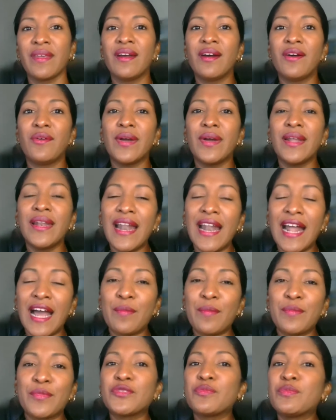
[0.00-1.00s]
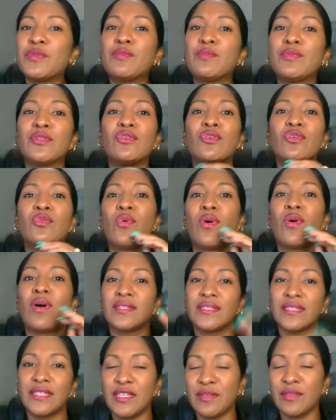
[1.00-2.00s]
When that happens, people don't
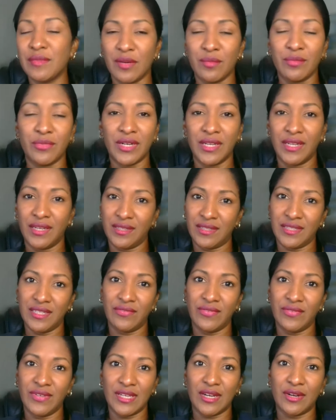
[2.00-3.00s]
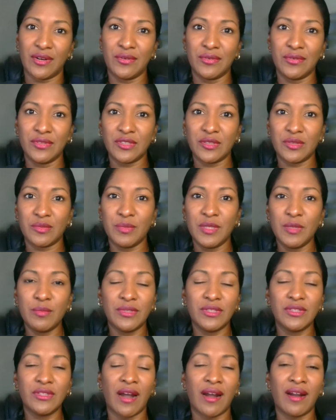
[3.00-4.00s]
want to keep their money in savings accounts.
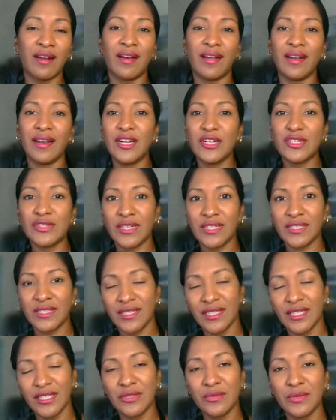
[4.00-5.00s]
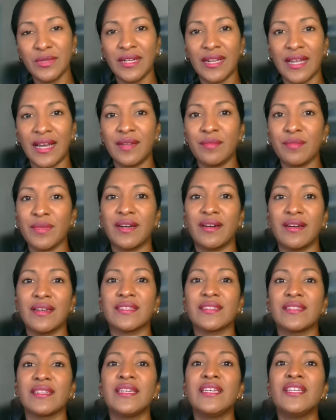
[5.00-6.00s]
People are not interested in doing that
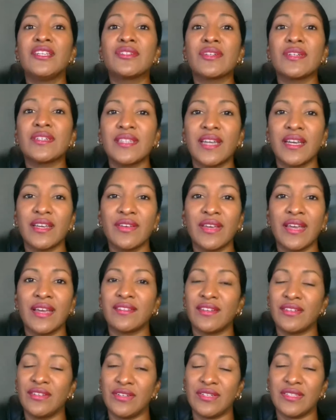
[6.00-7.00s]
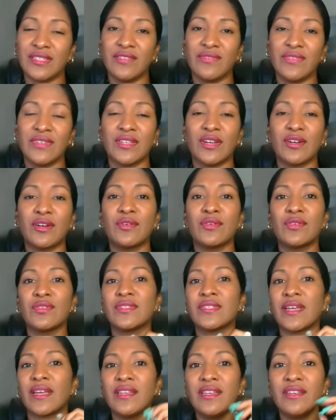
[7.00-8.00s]
because the interest that you get on your savings
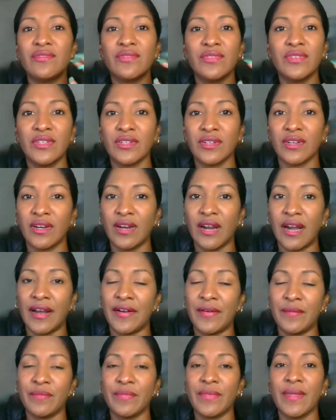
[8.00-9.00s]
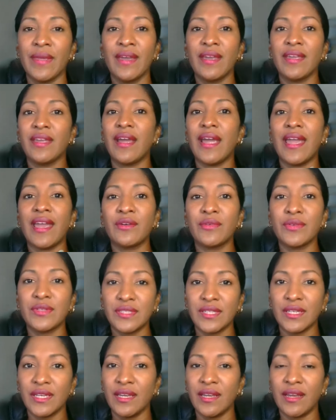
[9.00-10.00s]
accounts and even your
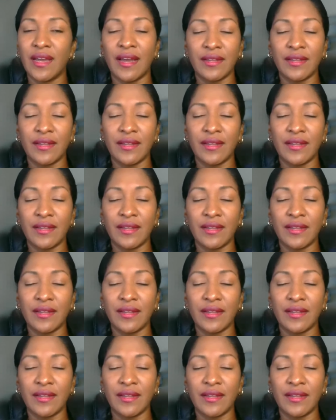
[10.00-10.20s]
equity,